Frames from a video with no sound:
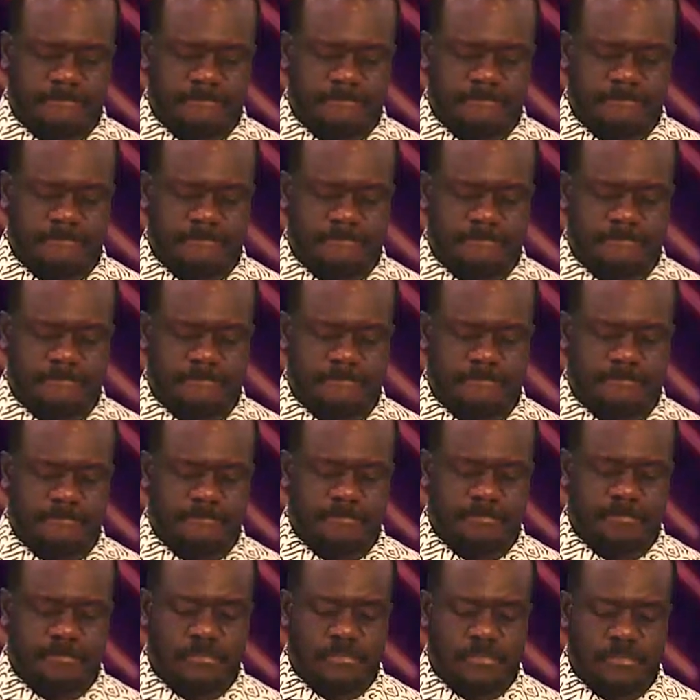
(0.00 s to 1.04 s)

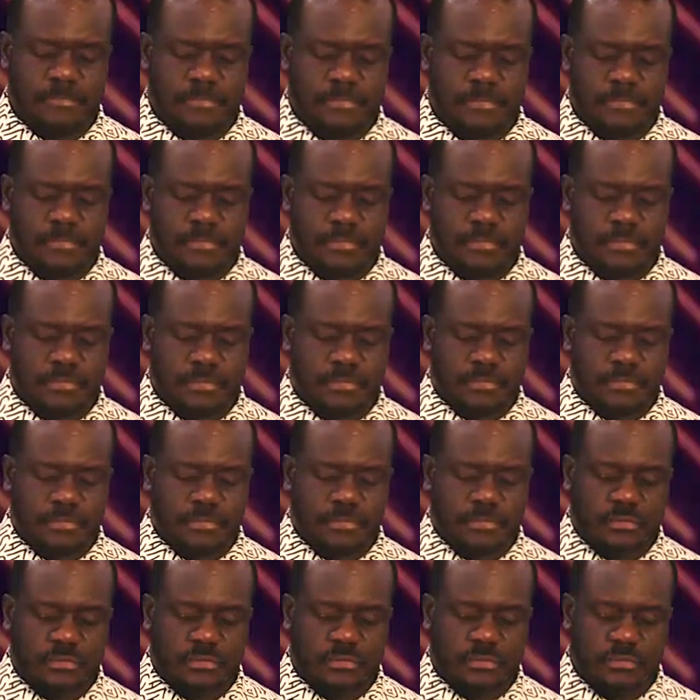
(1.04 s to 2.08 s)

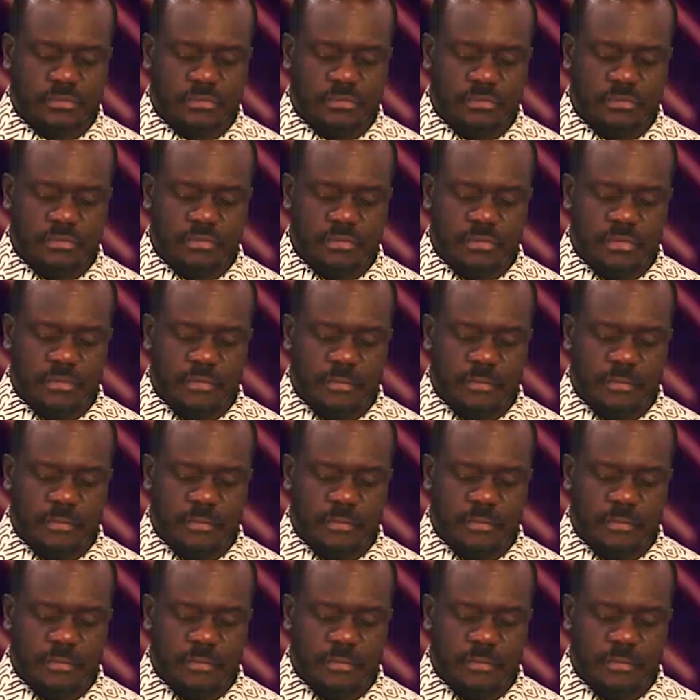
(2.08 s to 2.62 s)
No one is speaking in this clip.